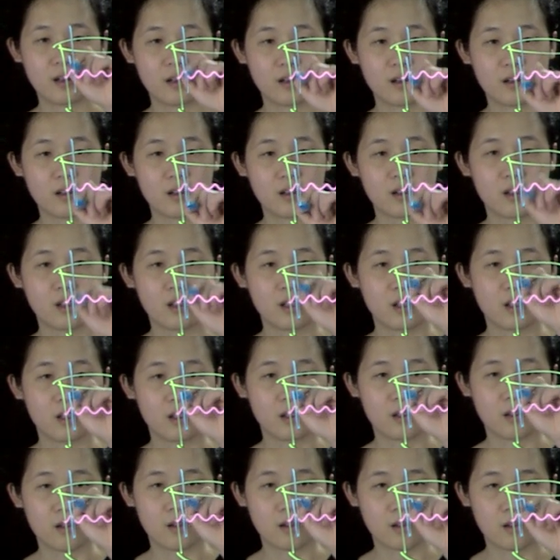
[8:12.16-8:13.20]

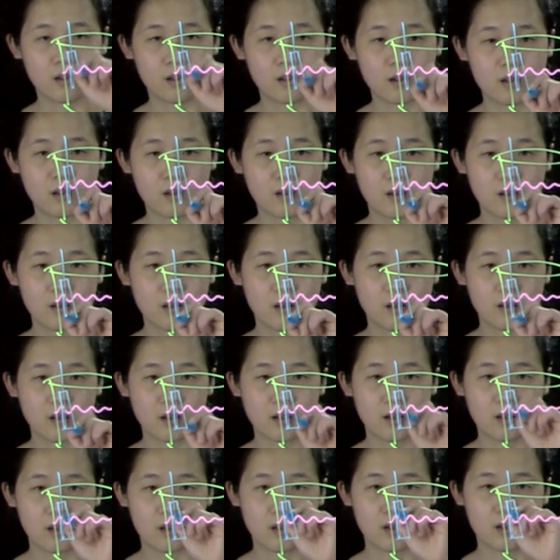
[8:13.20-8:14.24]

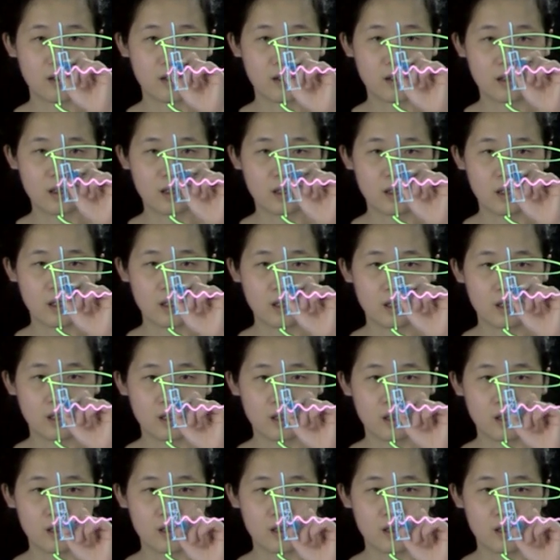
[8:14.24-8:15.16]
(no one is talking)